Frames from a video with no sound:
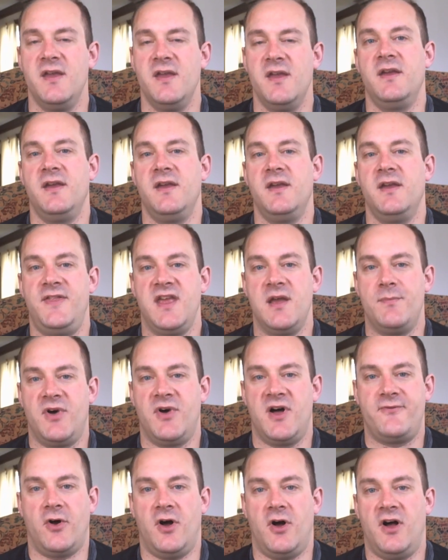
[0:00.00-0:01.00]
And the
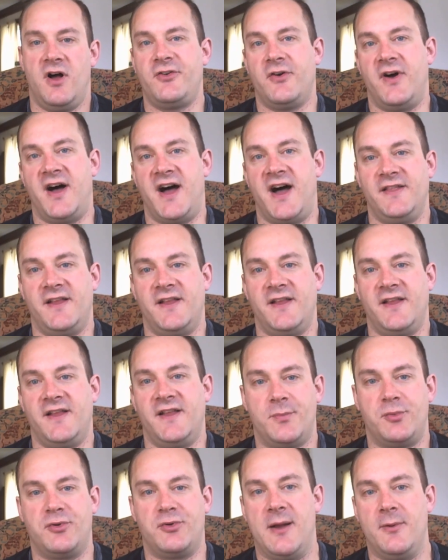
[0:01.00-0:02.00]
above also highlights the
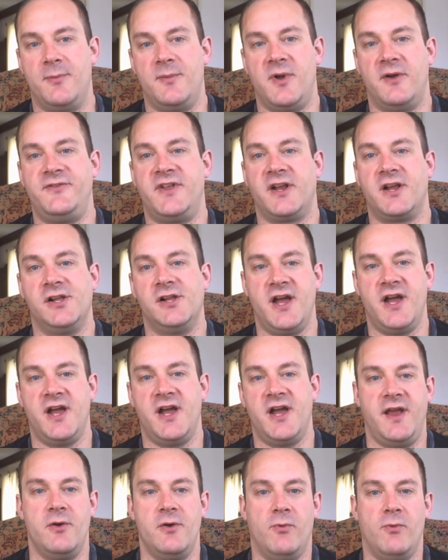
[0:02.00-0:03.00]
problem of
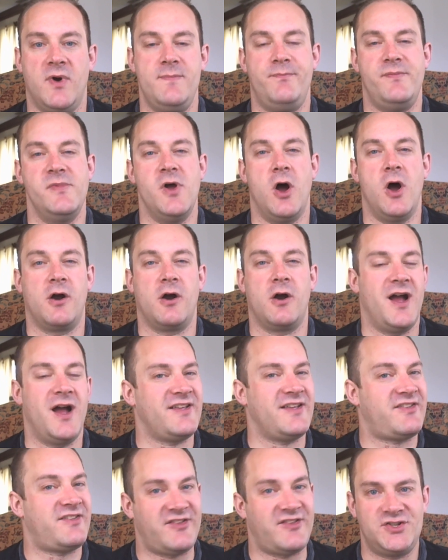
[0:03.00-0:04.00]
declaring what are
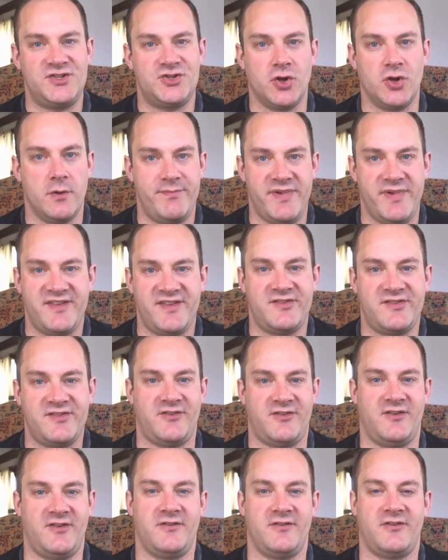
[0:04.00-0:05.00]
essential
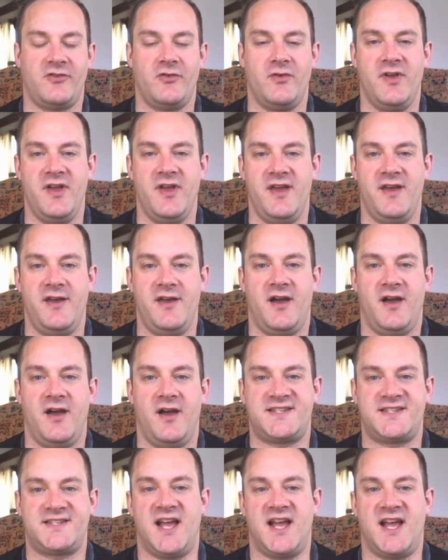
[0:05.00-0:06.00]
businesses.
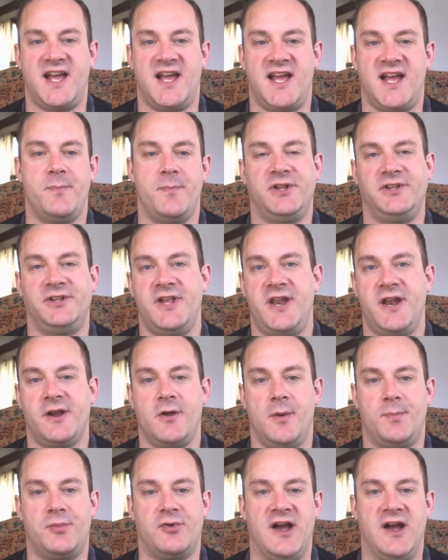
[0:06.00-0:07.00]
Aside from the
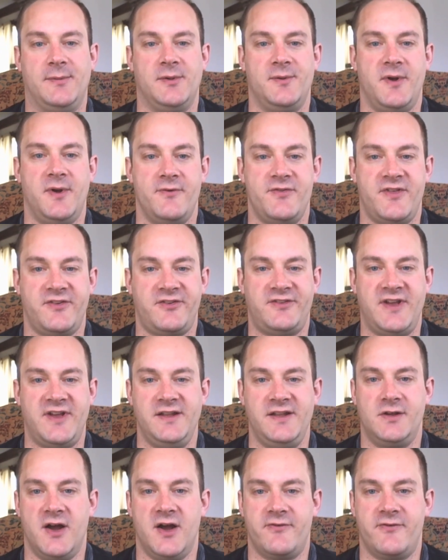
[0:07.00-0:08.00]
political problem of the
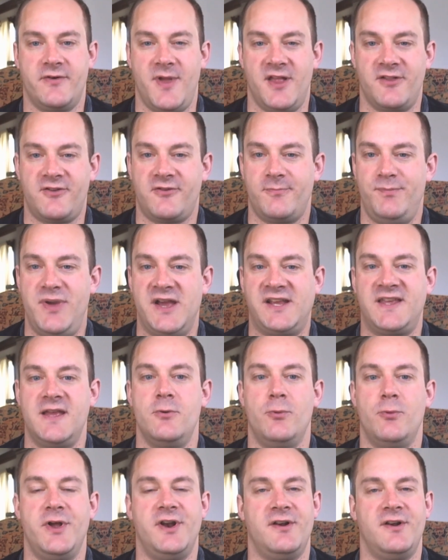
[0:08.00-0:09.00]
state governments
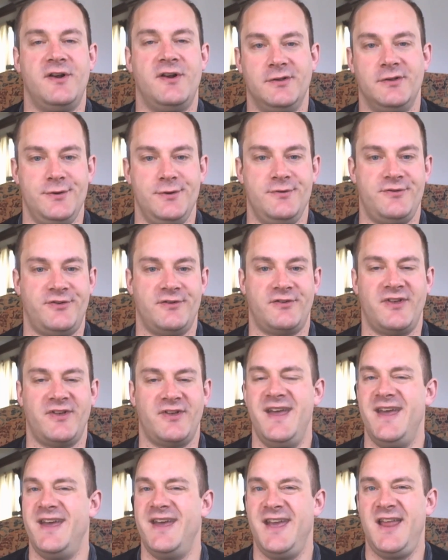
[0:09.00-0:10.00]
picking winners and losers,
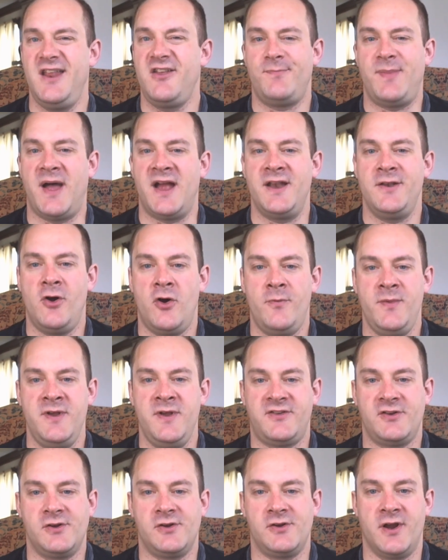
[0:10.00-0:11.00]
it is by no
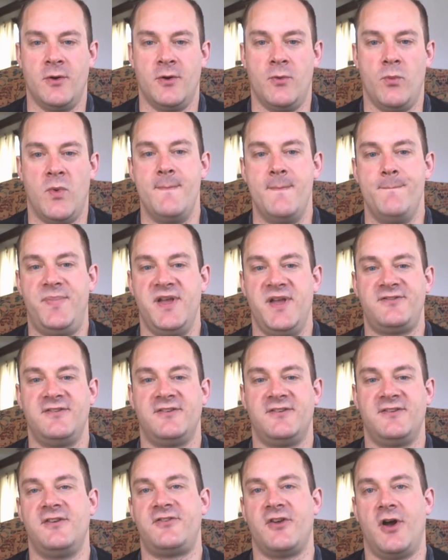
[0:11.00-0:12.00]
means clear what
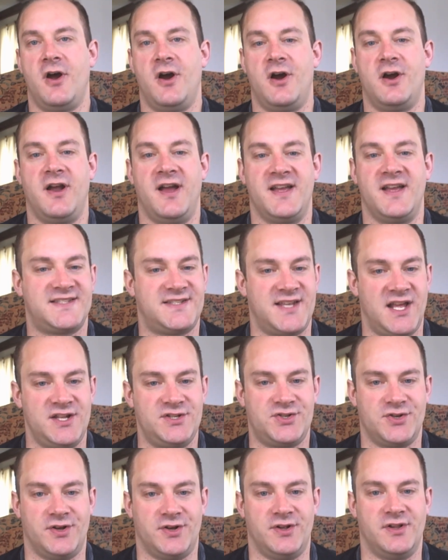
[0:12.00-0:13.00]
businesses are
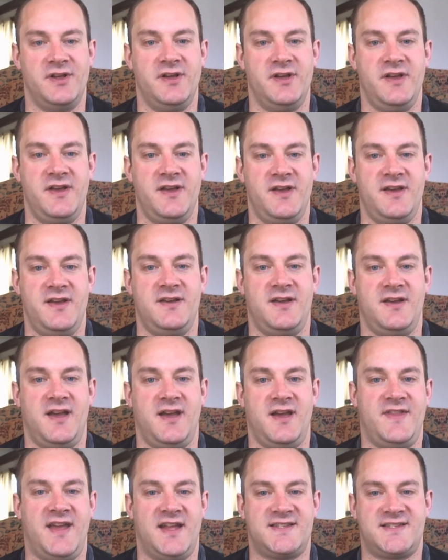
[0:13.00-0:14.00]
essential,
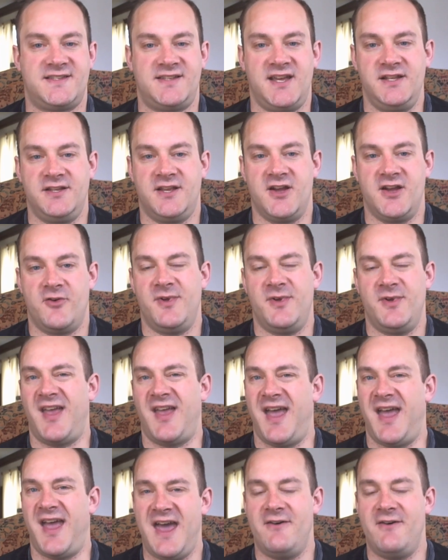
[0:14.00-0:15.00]
and that state governments
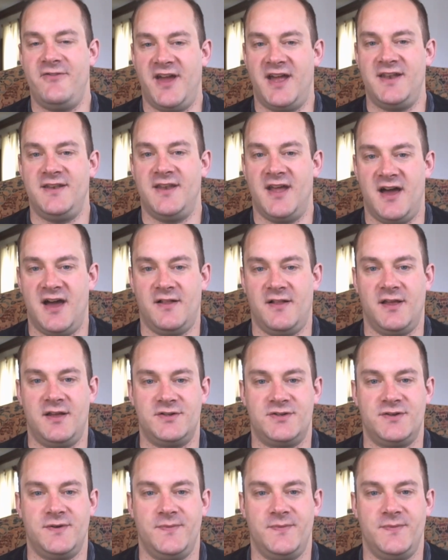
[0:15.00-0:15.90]
have that knowledge.